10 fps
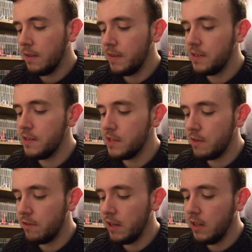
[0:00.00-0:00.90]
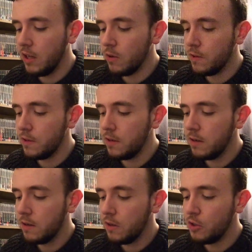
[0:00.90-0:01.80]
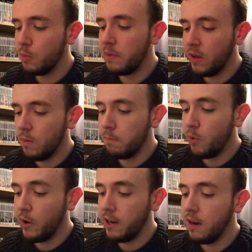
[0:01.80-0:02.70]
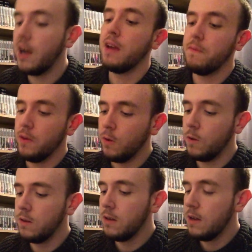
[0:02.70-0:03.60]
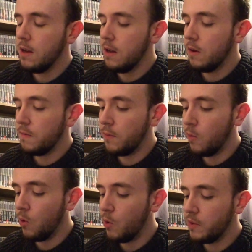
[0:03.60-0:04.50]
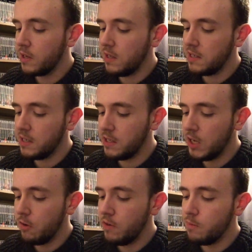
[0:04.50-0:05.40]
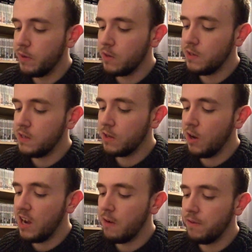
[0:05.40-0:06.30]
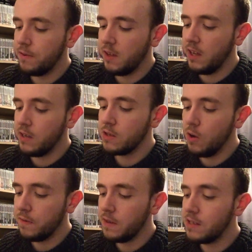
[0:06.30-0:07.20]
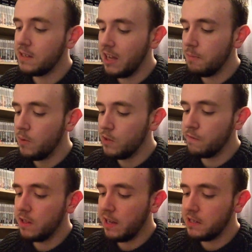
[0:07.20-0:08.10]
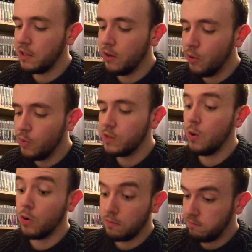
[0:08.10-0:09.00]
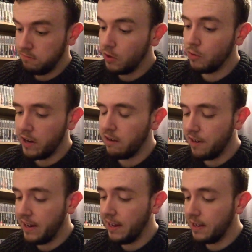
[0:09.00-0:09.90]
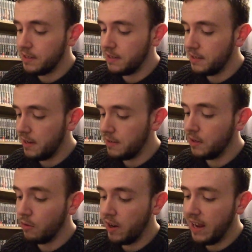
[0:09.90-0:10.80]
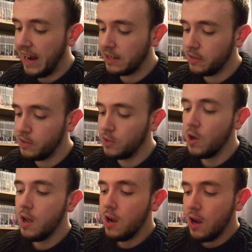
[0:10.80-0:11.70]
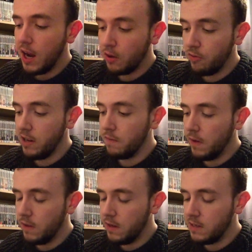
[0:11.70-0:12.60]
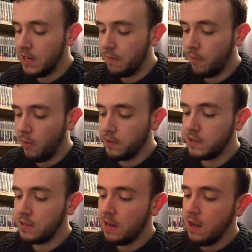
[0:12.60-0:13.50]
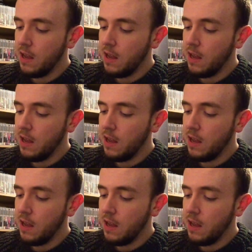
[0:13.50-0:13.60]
this is a really good jumping on point, I feel, for the classic series, because it's got everything. It's got the staples of classic Who. It's got great writing, as I said, great actors, a great villain in Davros,